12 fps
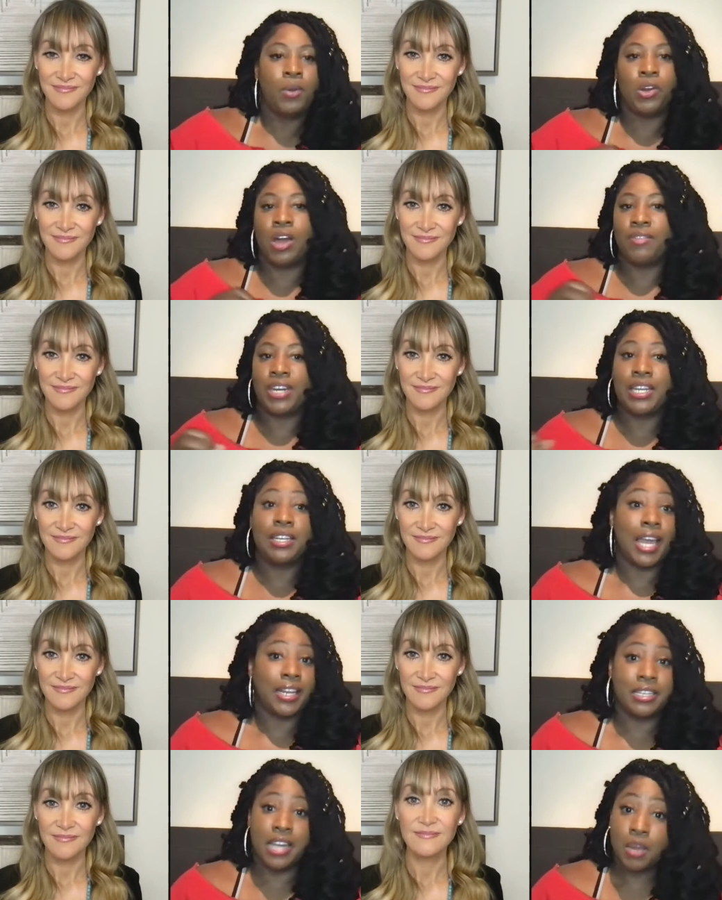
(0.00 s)
Speaker 1: we don't have any
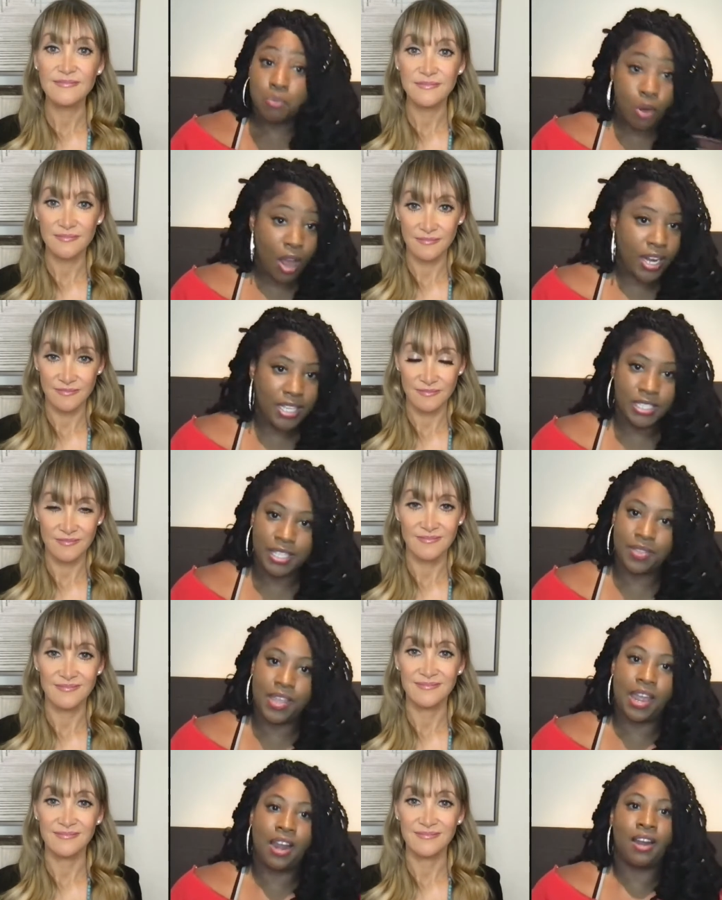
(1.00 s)
like nut products
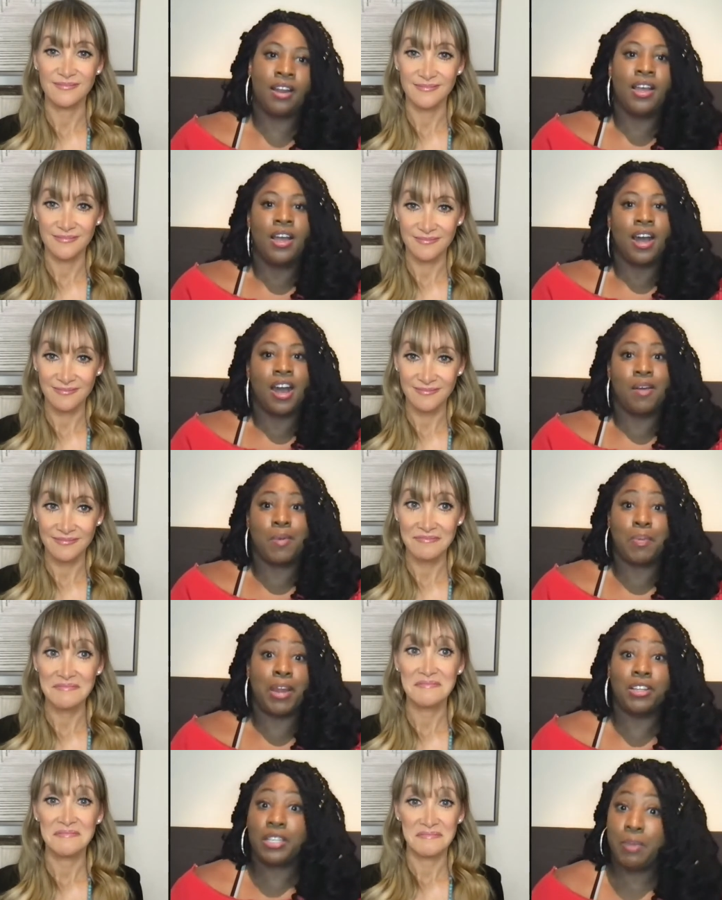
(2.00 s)
in there. Um,
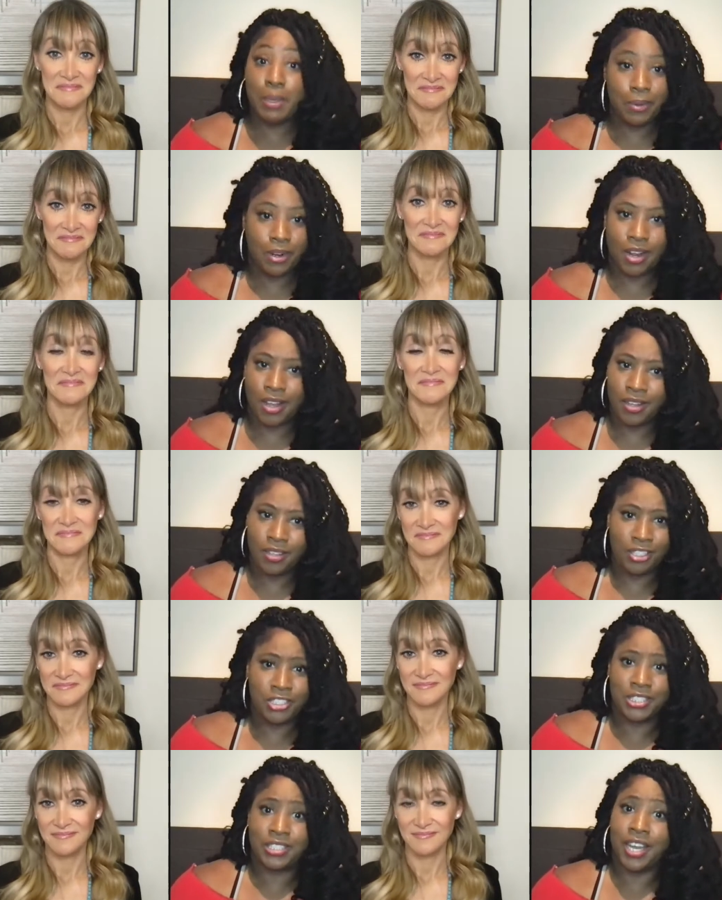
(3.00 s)
apparently, people are
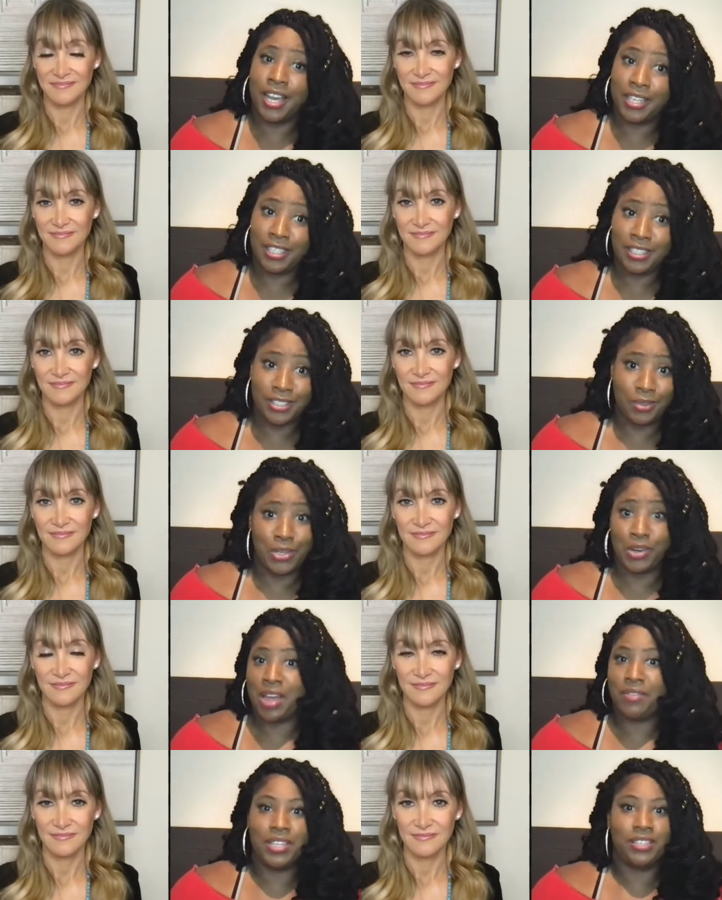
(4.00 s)
allergic to honey, so we
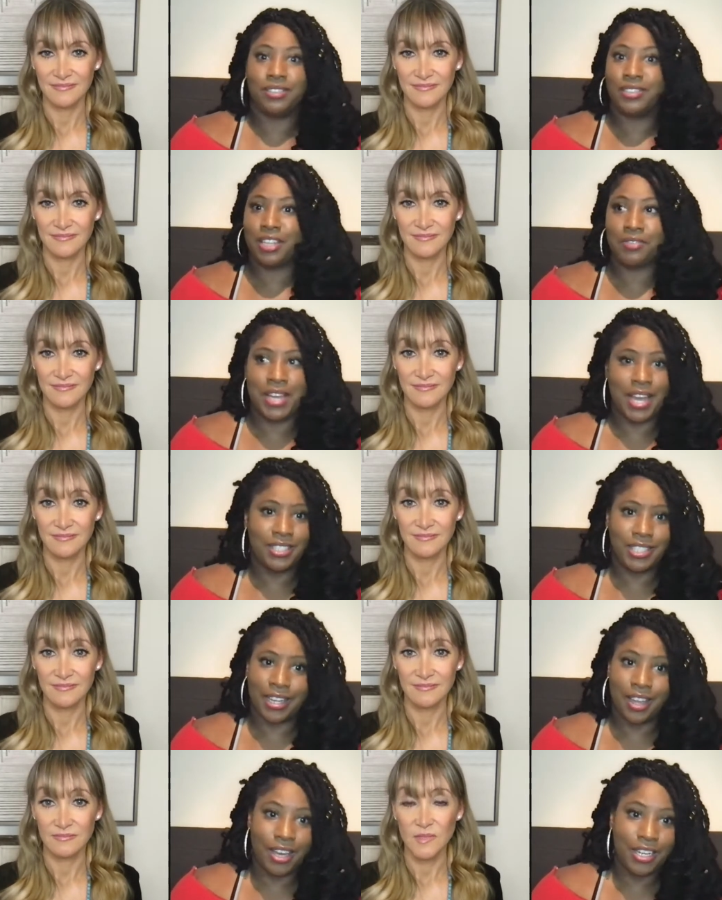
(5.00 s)
don't have any stuff that has
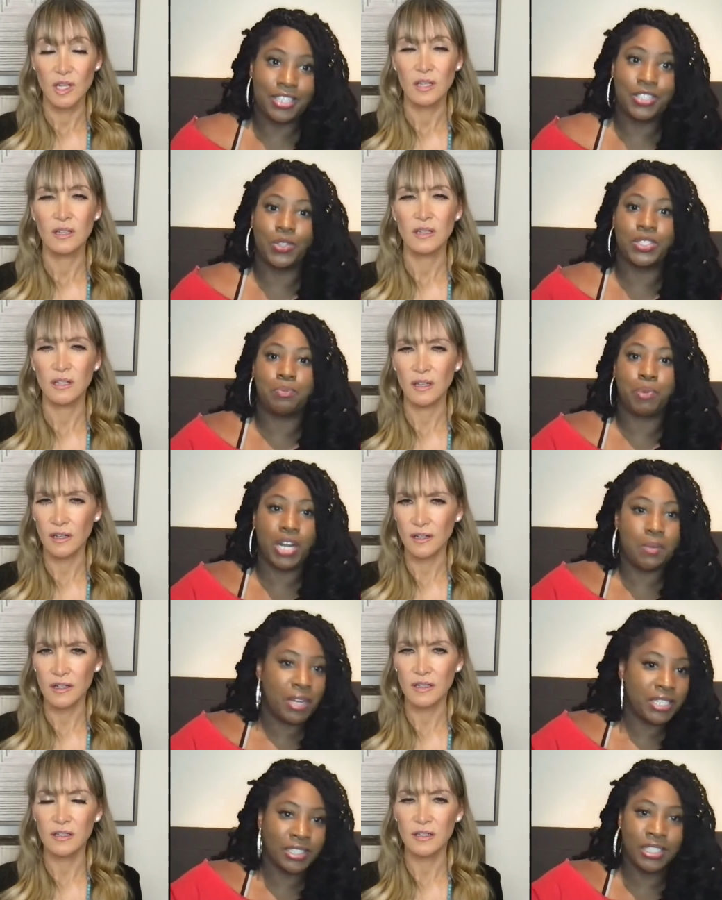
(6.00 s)
like honey. So it's pretty
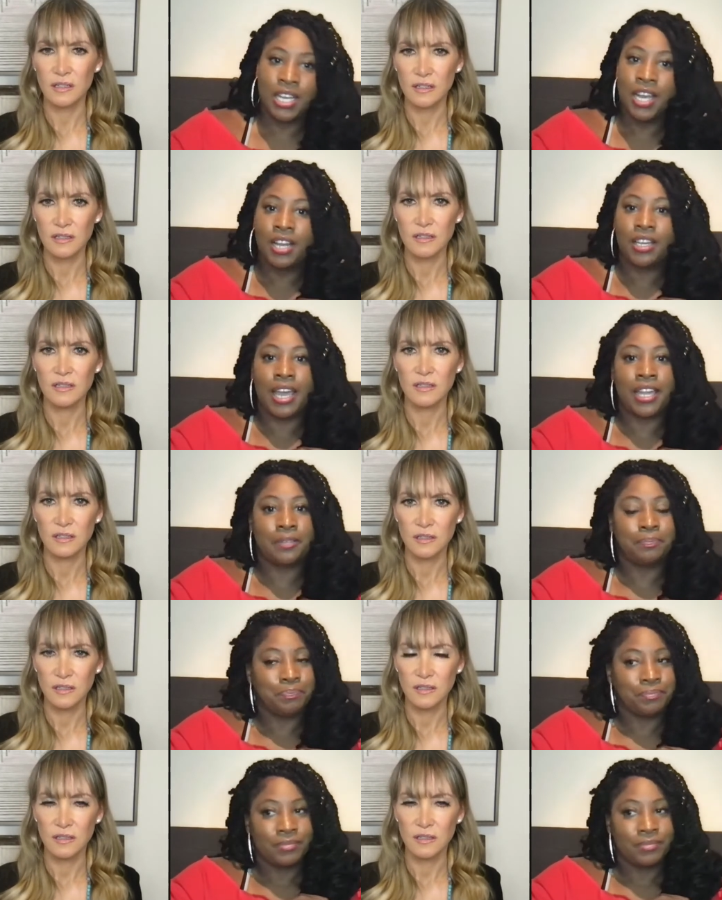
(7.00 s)
mm-hmm. much like